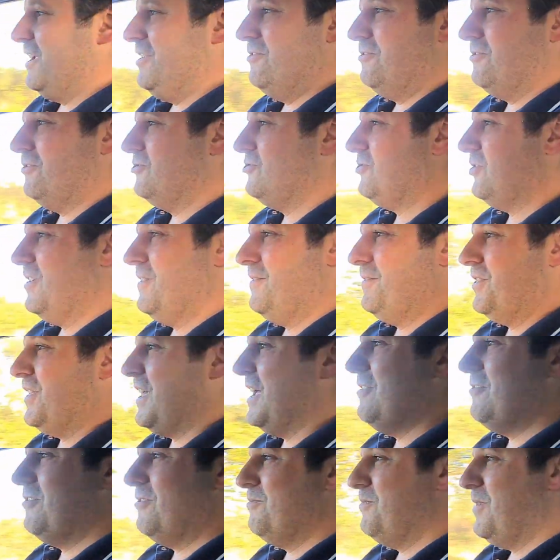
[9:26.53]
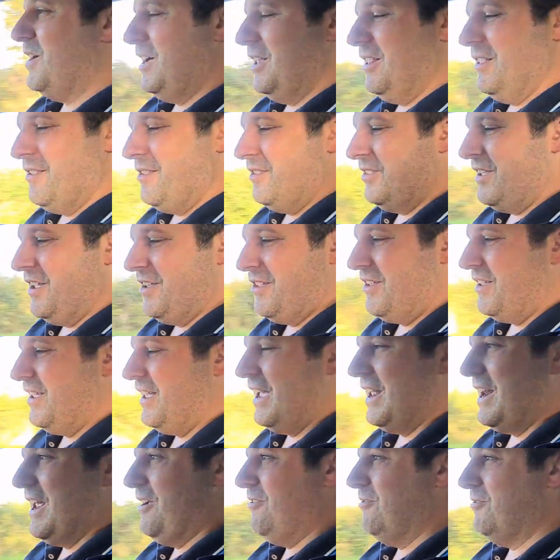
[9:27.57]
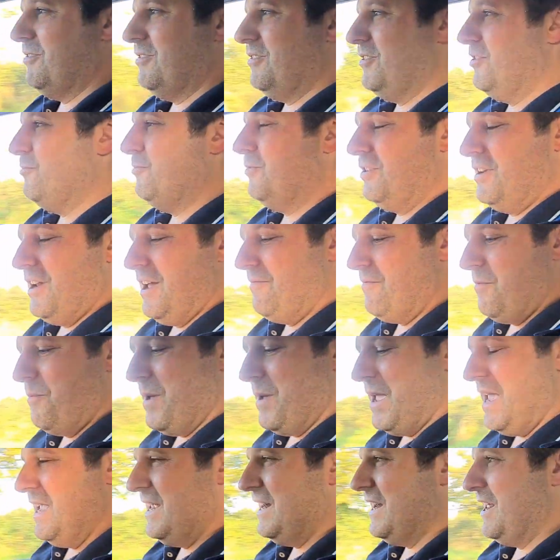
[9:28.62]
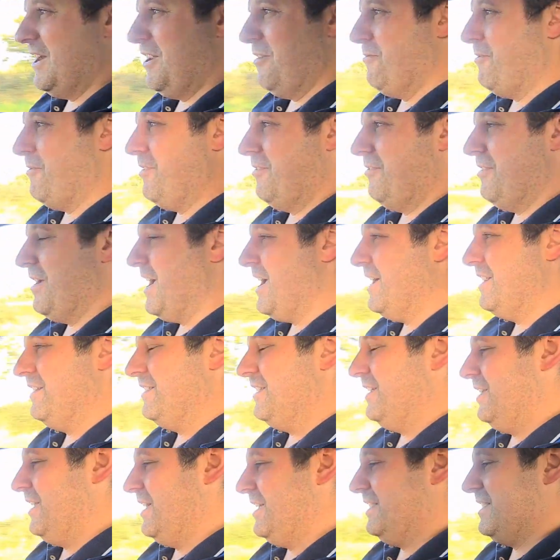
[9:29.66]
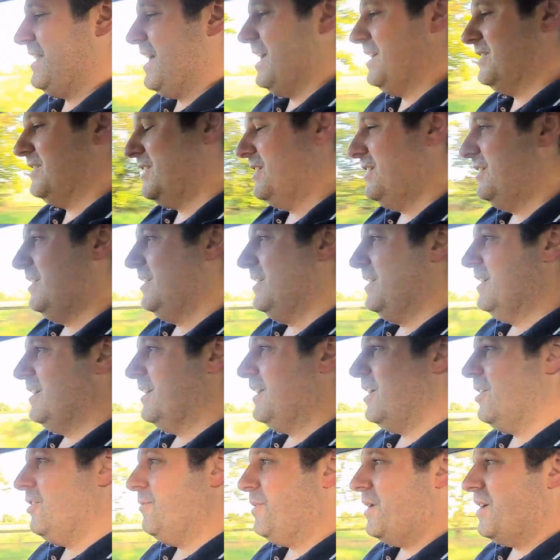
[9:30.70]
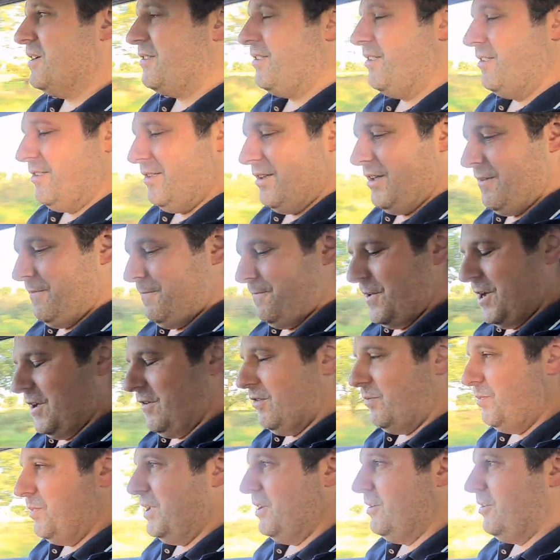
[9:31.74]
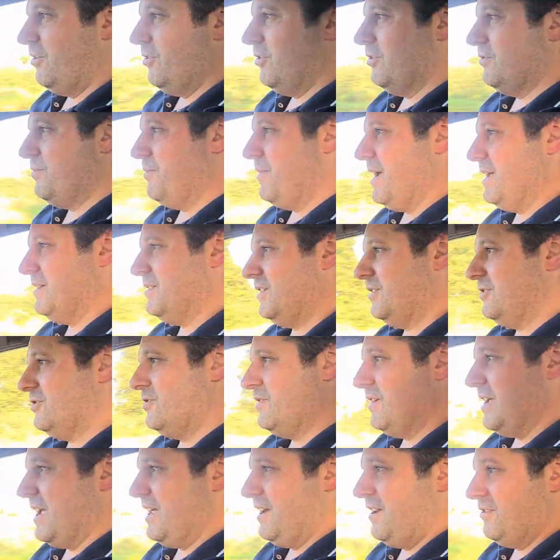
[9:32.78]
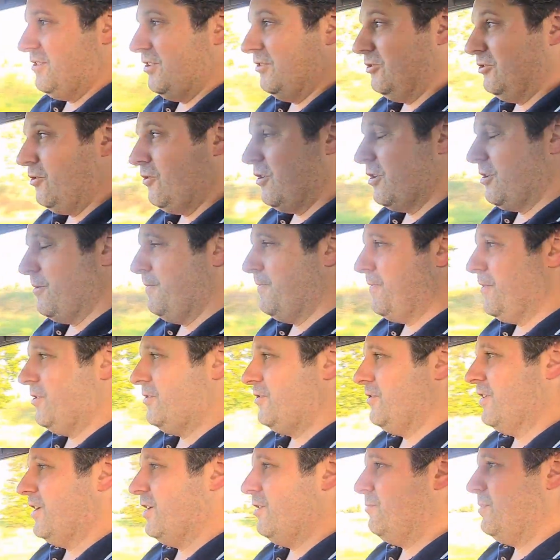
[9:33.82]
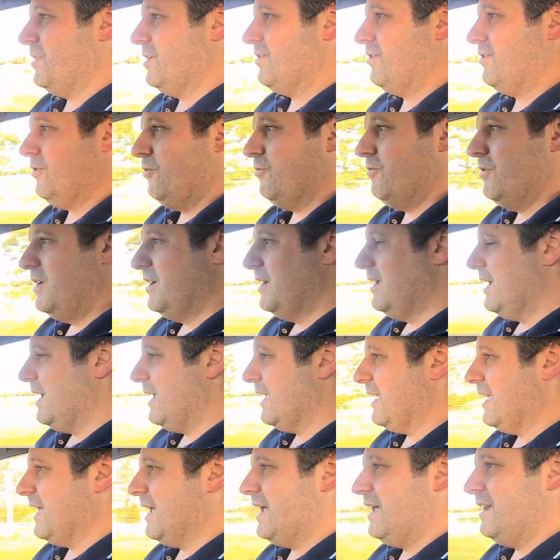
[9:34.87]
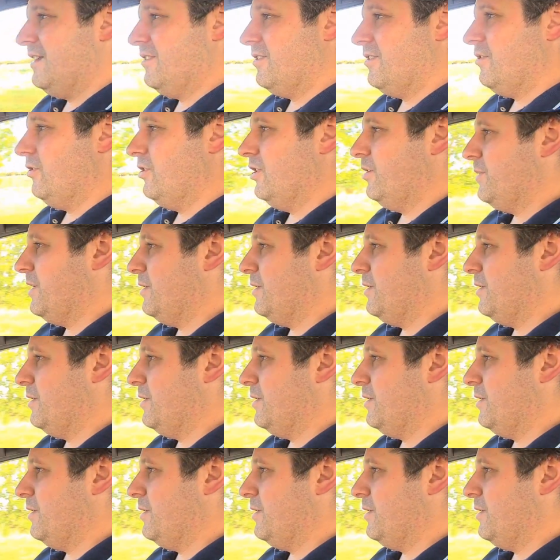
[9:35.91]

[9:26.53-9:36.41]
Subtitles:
You could drive 1,000 miles in this and get out and you wouldn't have a pain anywhere or anything like that. Gearbox is a 5-speed automatic and it's a torque converter gearbox. So again, it's all